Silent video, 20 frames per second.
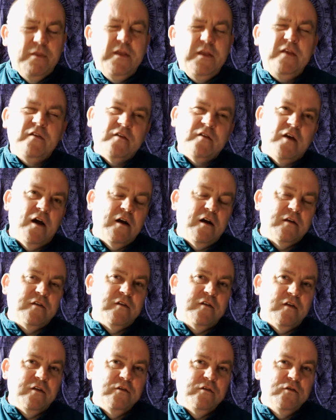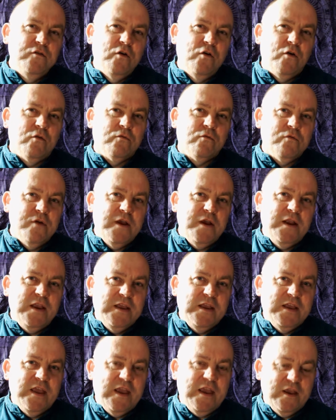These cards are not
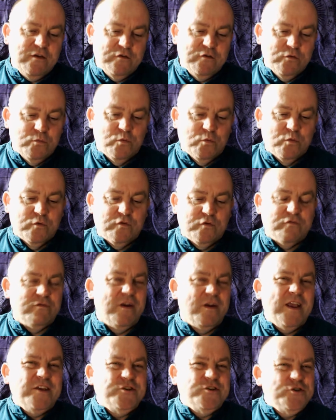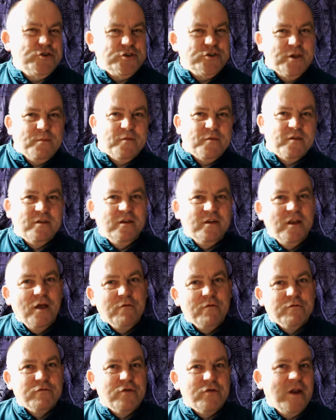really geared towards relationships and
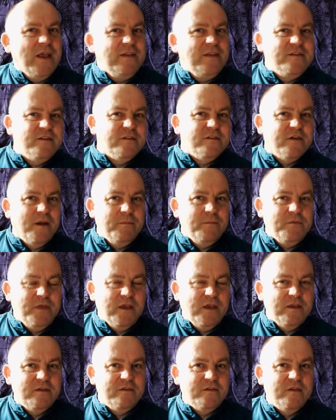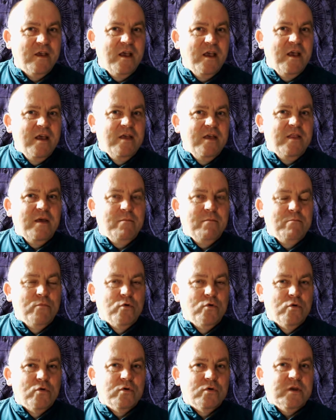love-related type things. They're
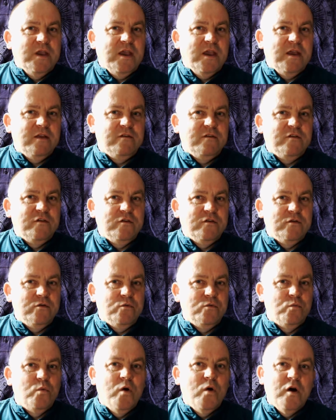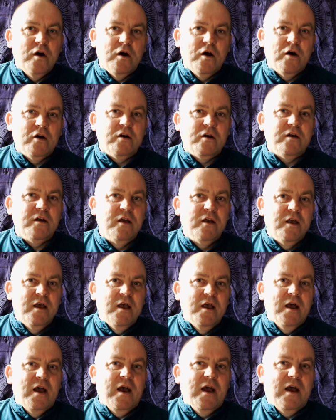more geared to work
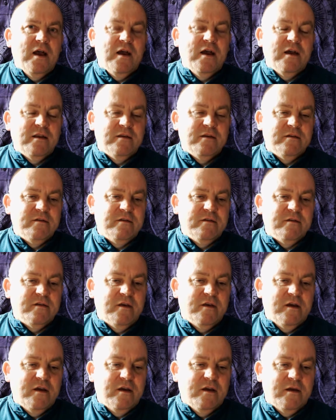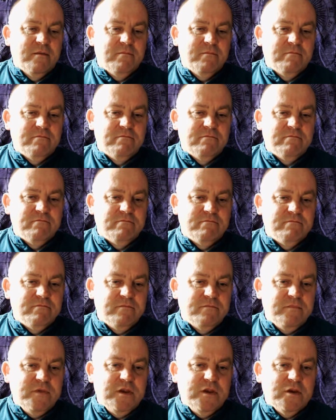and
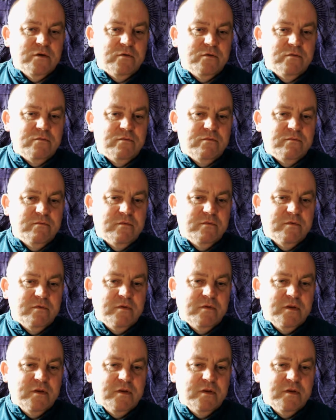the